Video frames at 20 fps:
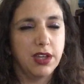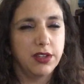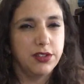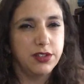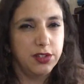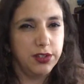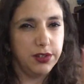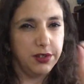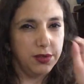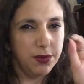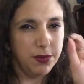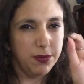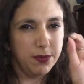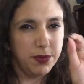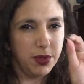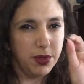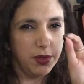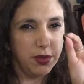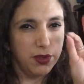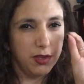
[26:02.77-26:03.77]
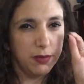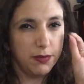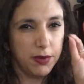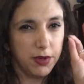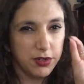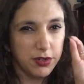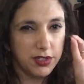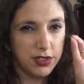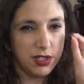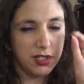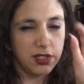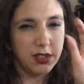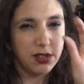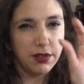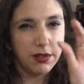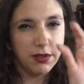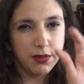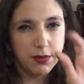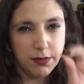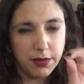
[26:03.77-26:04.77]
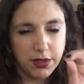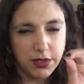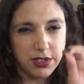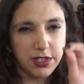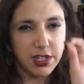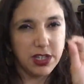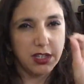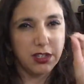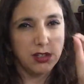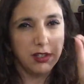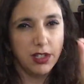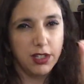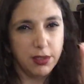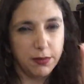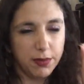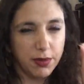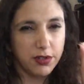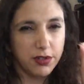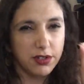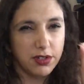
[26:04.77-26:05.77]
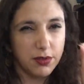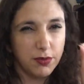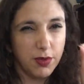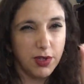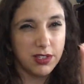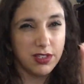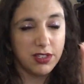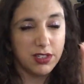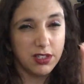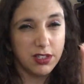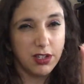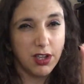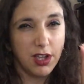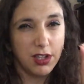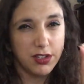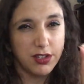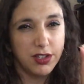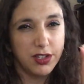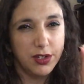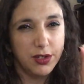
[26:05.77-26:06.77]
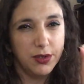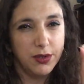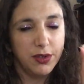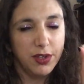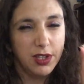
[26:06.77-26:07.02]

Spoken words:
to pull the person, particularly the person wants to talk to.